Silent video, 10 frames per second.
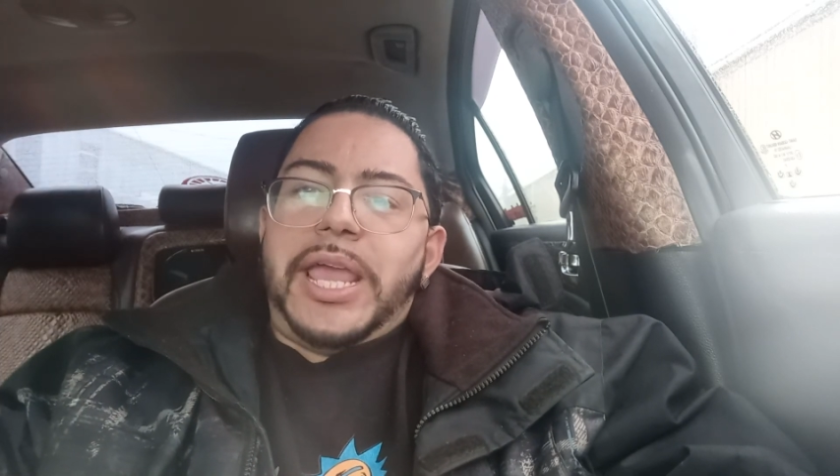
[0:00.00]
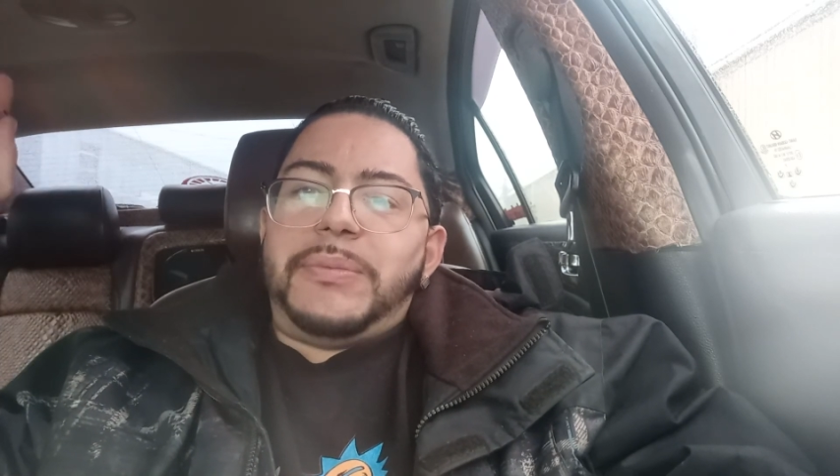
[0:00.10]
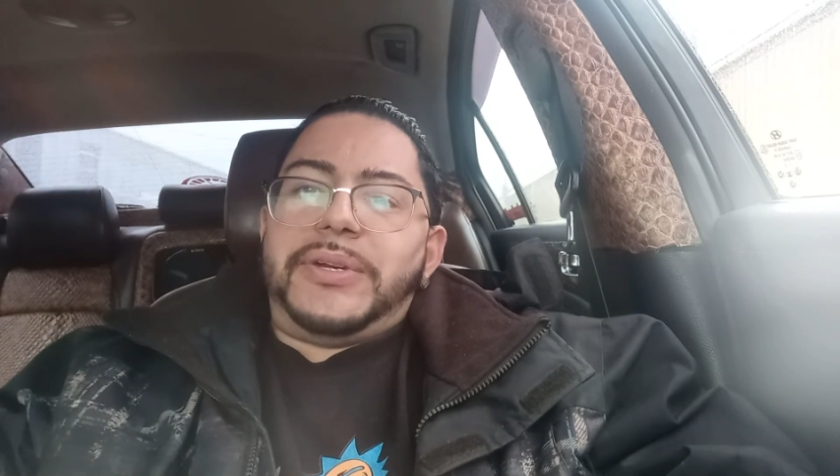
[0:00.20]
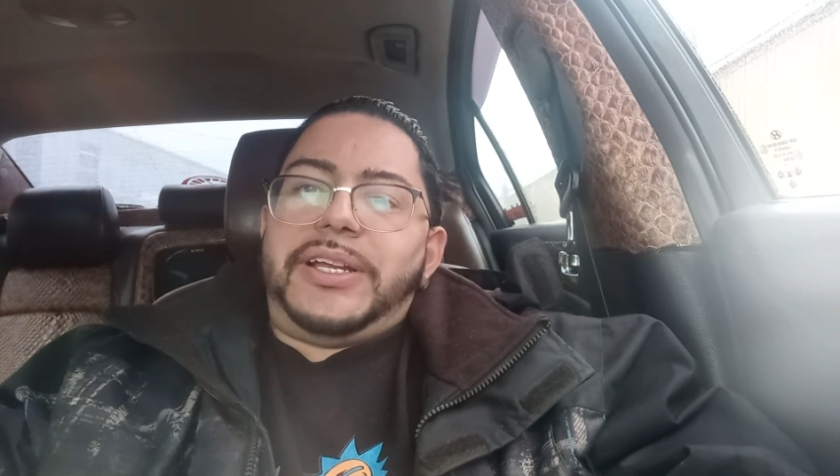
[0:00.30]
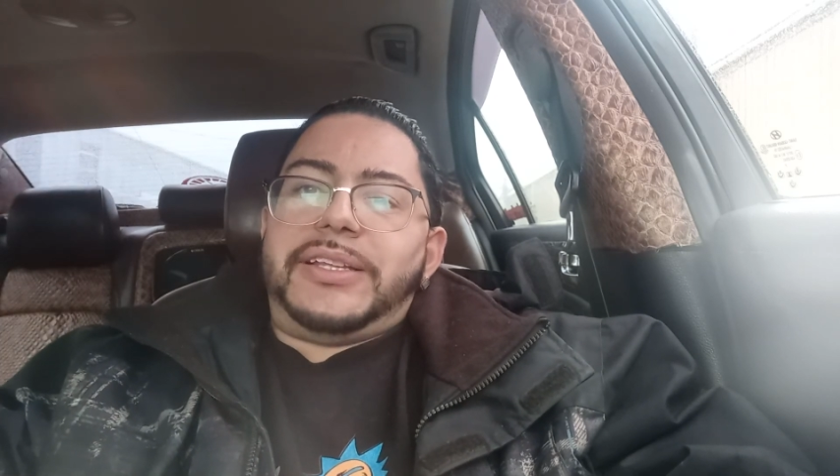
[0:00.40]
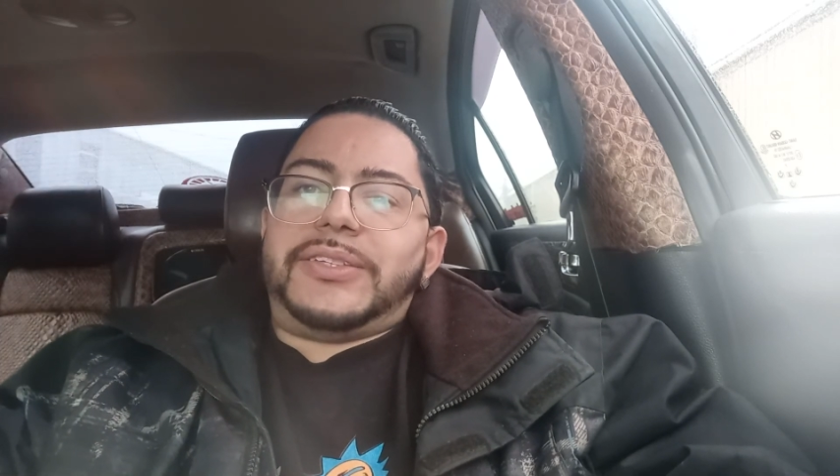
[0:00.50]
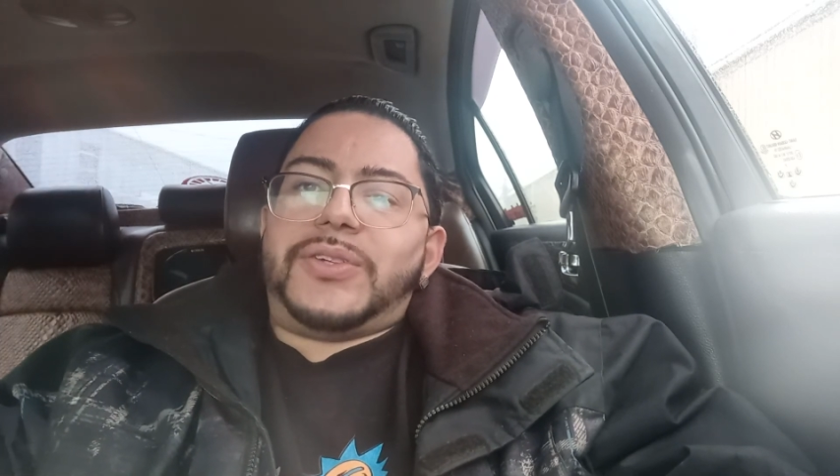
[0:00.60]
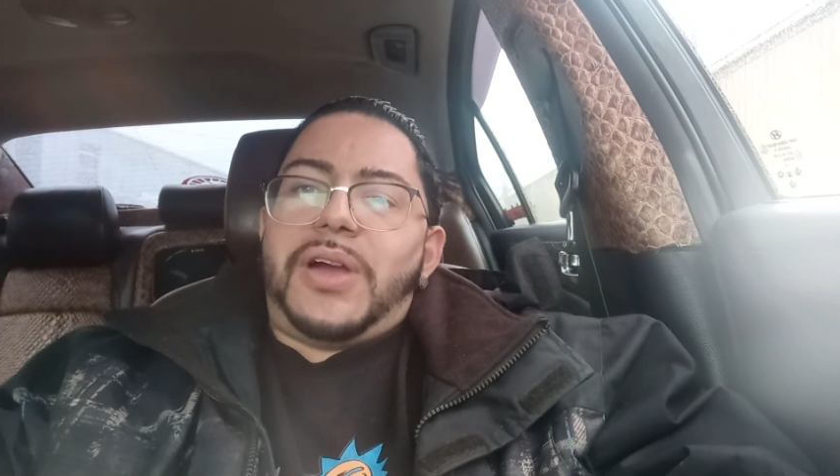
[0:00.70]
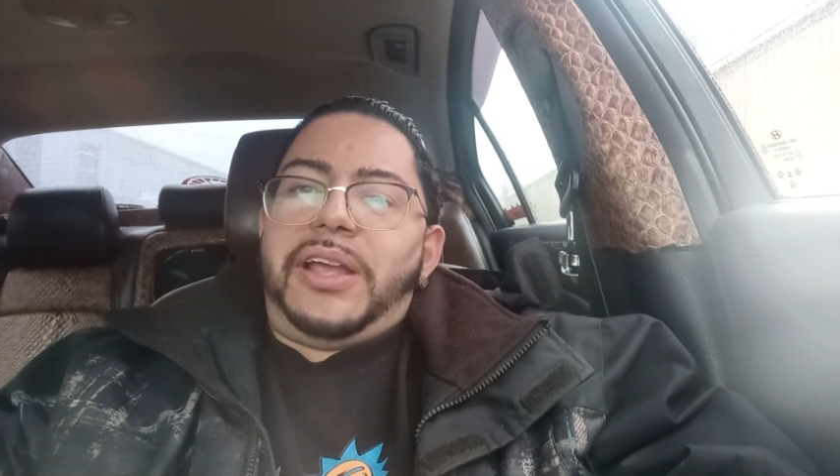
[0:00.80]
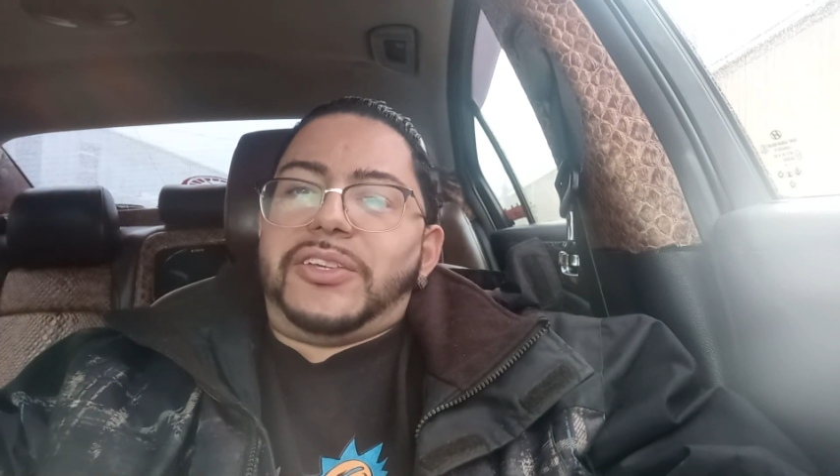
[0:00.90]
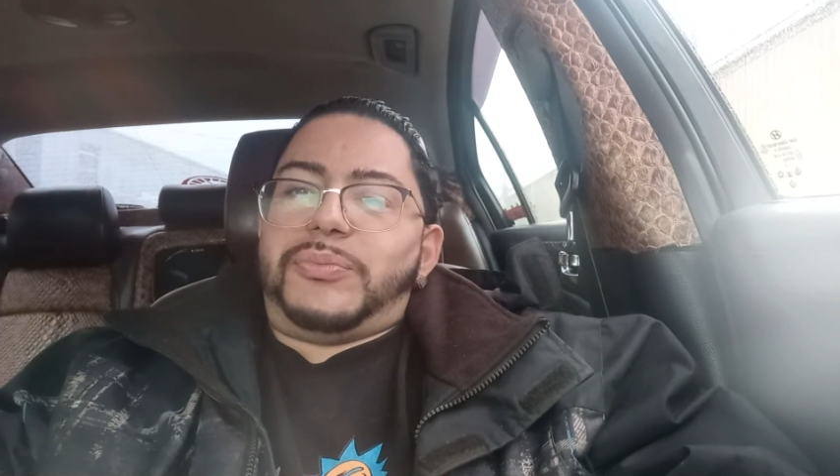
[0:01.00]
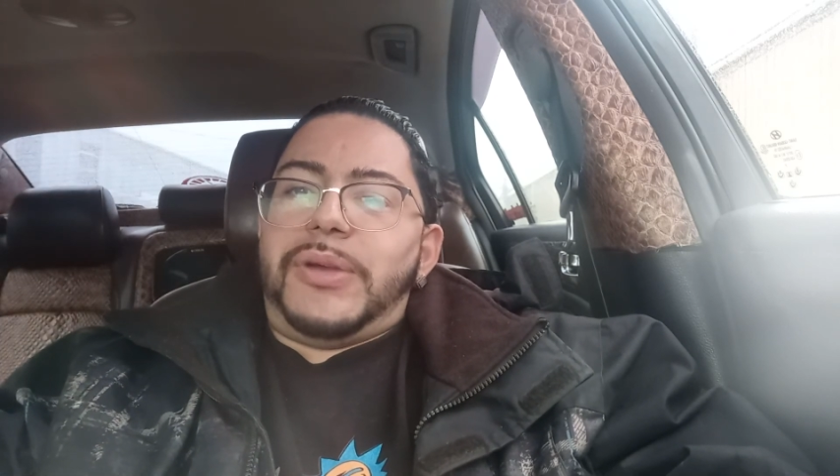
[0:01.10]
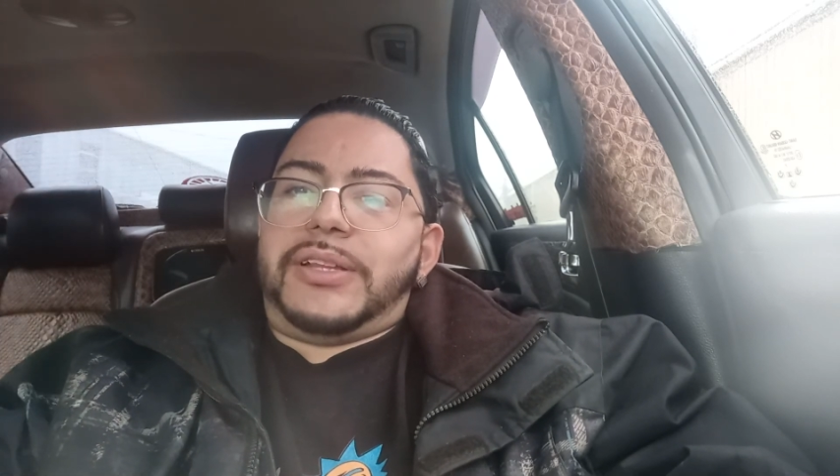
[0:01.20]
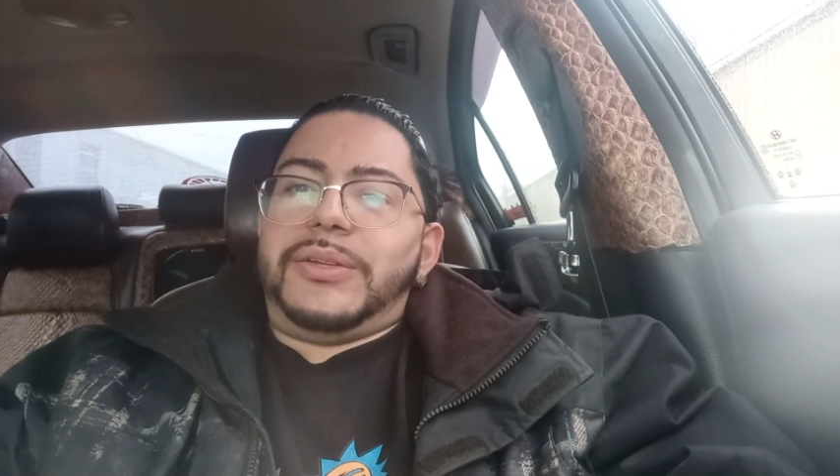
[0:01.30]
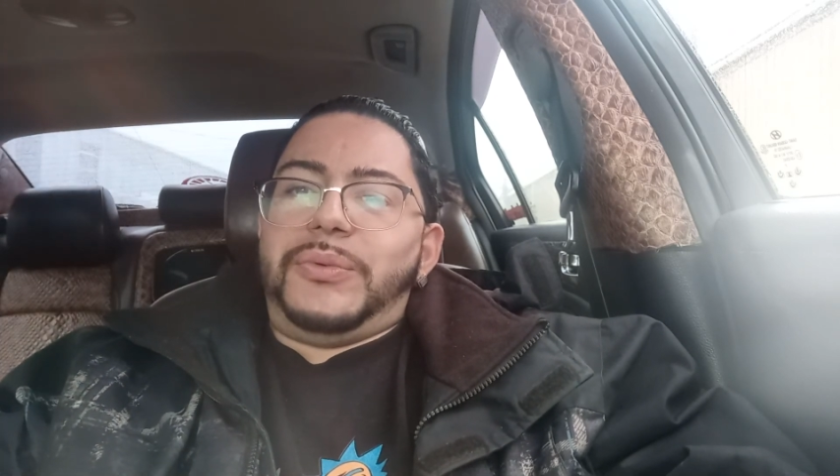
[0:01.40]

able to get this car inspected,